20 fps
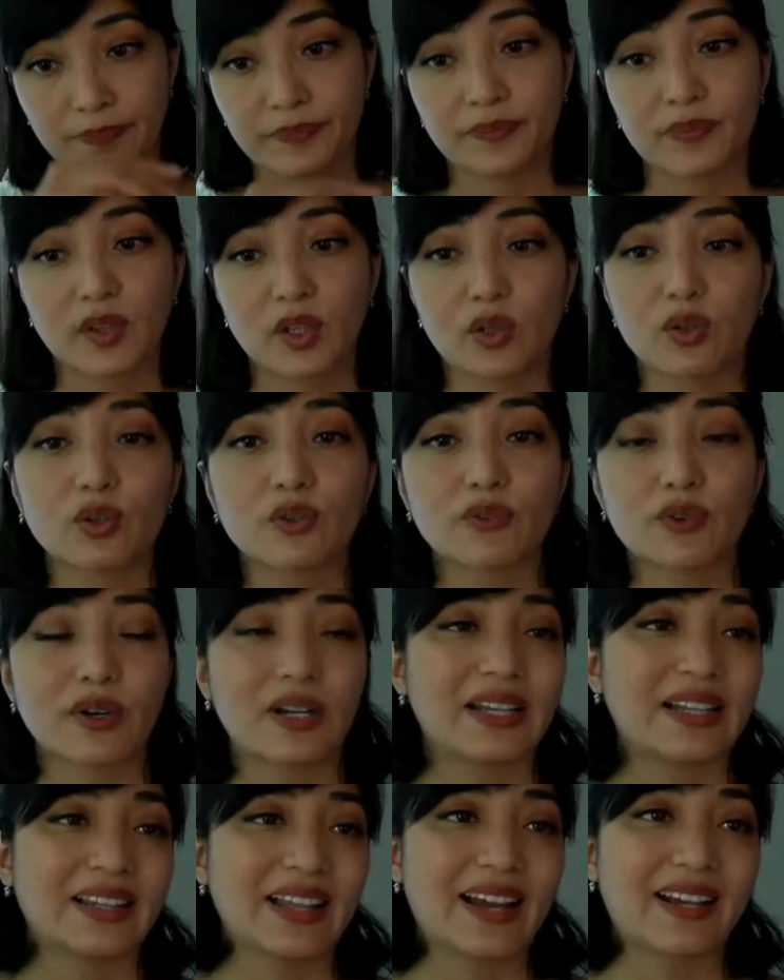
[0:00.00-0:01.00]
look for a
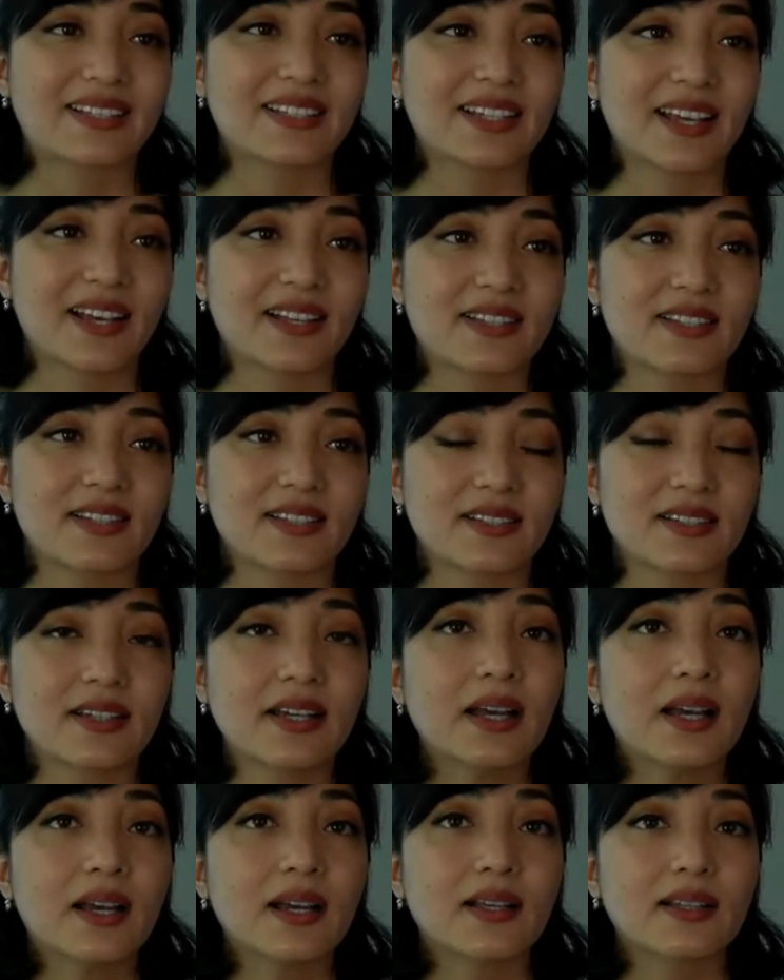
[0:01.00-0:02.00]
lactic acid.
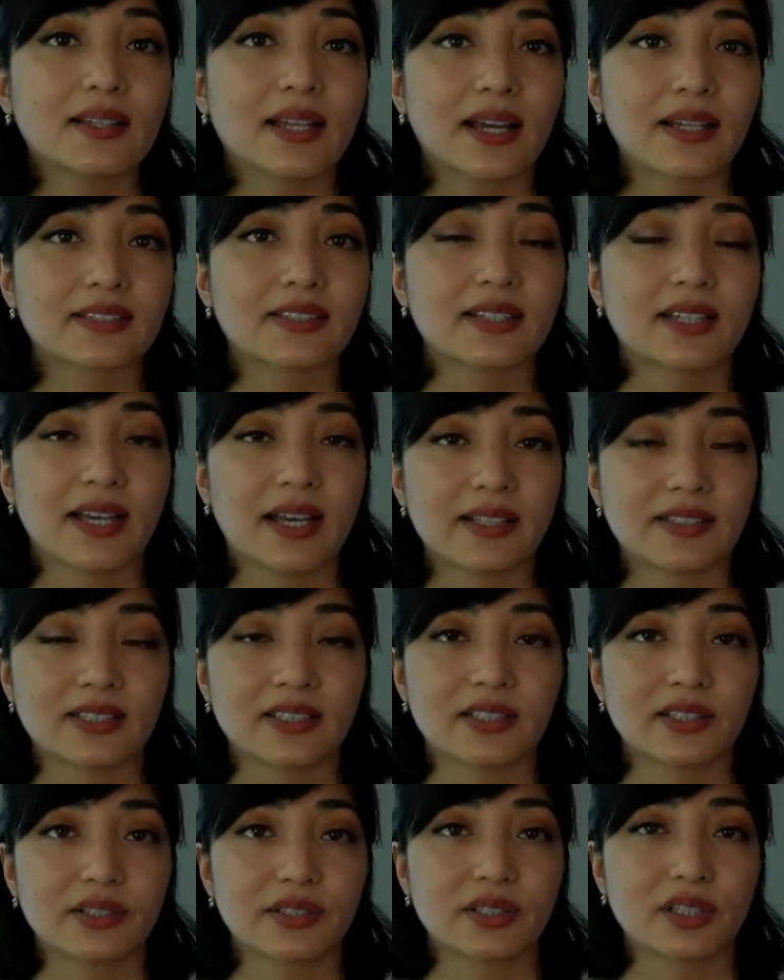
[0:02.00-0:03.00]
Lactic
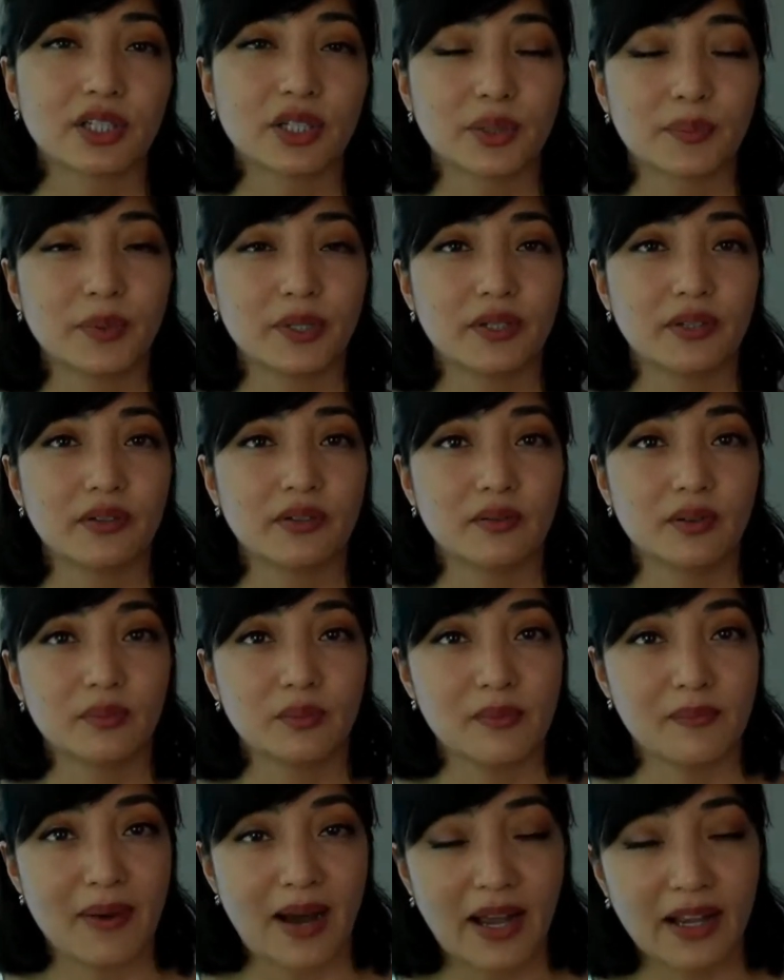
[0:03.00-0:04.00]
acid is a little bit
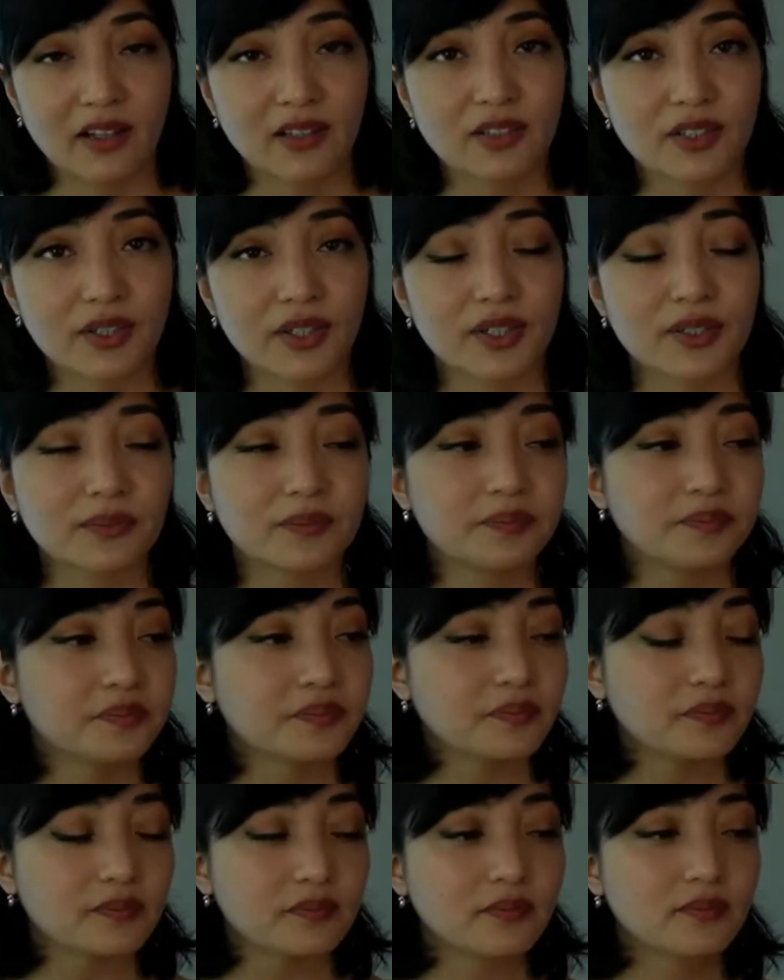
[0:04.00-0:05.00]
milder
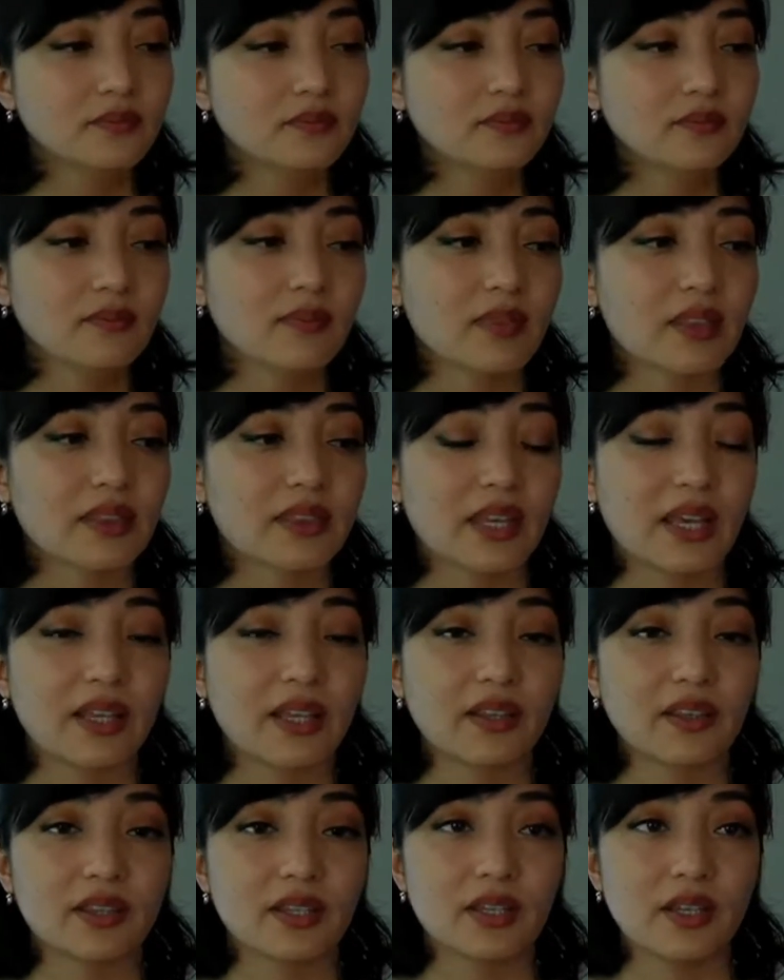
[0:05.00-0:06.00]

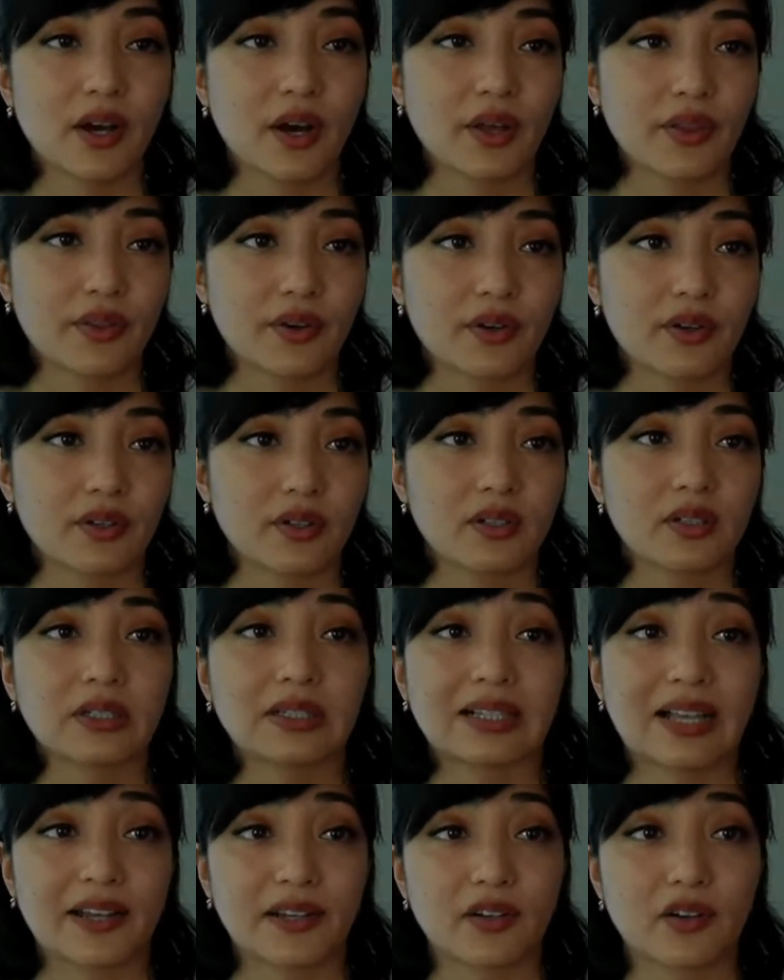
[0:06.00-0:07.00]
than the other
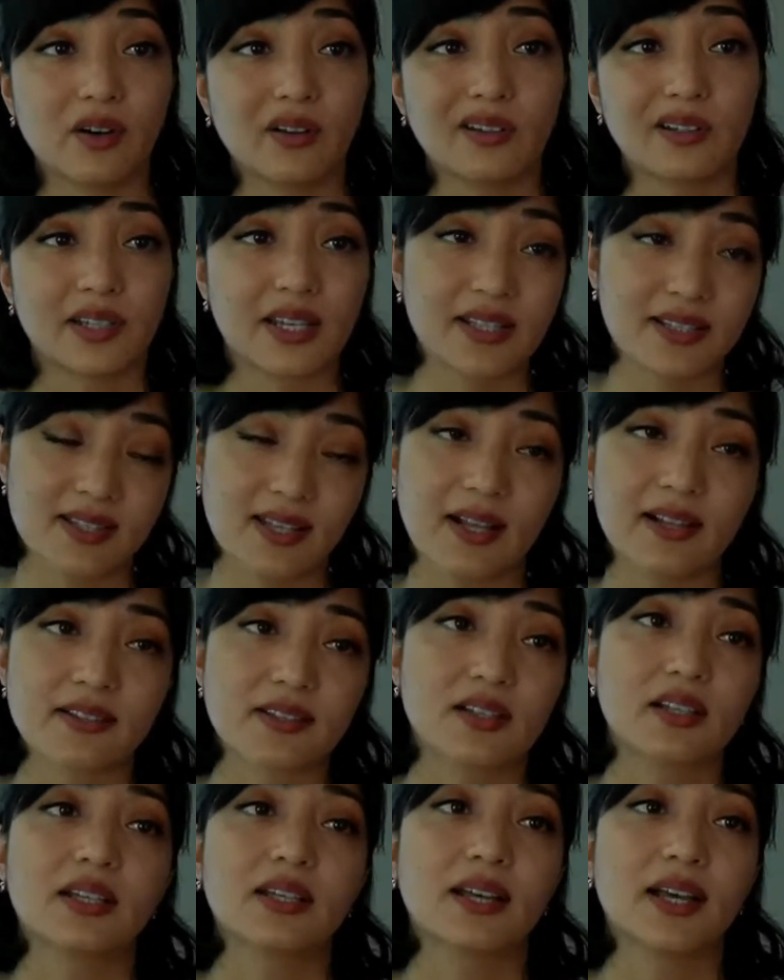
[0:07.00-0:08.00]
glycolic and
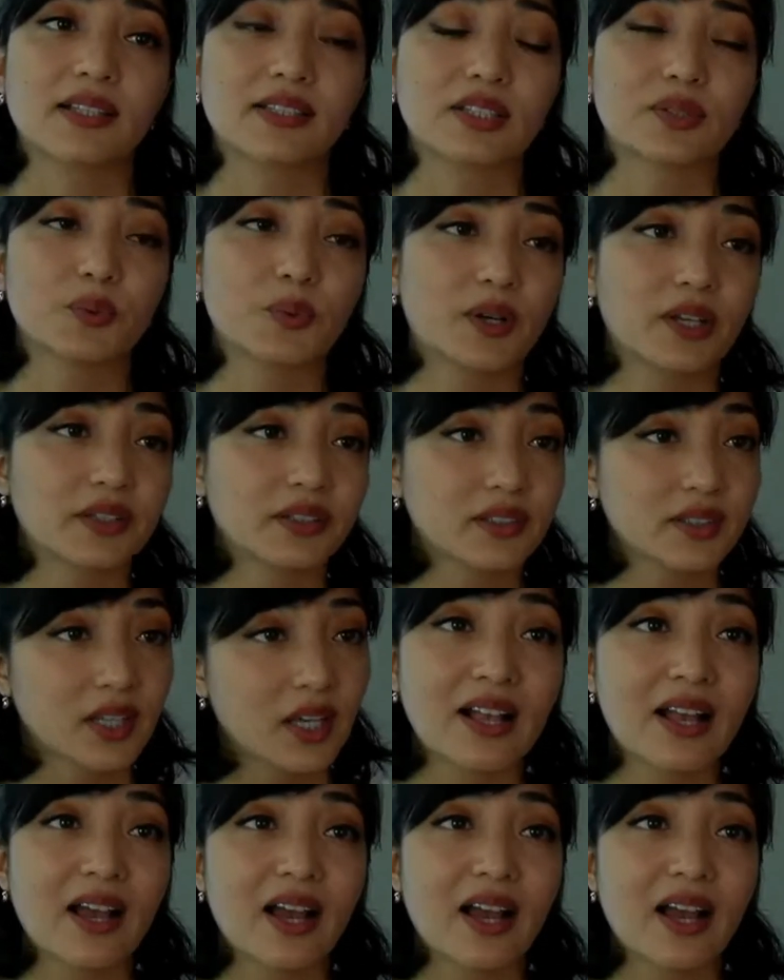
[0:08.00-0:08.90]
salicylic acid ones.